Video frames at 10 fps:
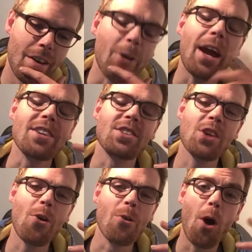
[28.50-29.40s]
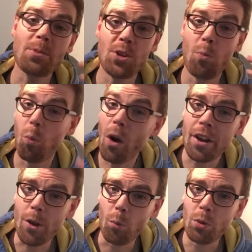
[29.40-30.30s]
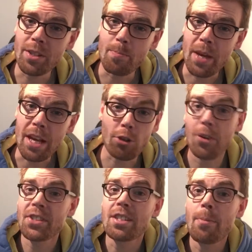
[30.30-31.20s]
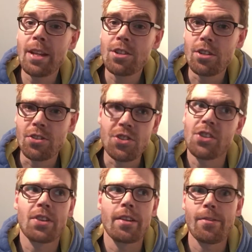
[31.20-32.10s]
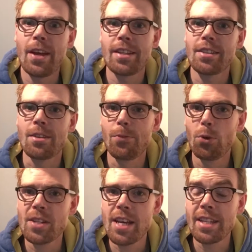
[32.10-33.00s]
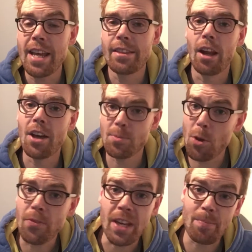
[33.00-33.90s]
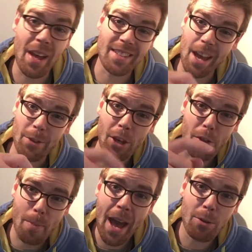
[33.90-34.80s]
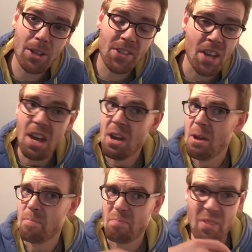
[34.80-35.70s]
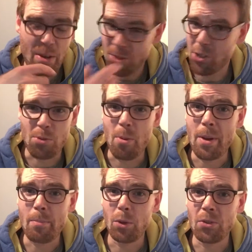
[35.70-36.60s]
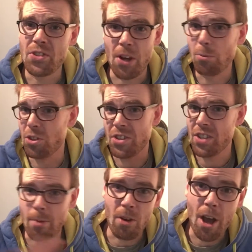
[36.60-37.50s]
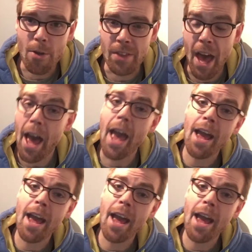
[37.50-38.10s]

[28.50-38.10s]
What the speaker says: Okay, so option 1 would be crossing dimensions, just like the Fantastic Four did in the last movie. That's how they got the powers. It was also a bit balls, so we'll just skip right over that.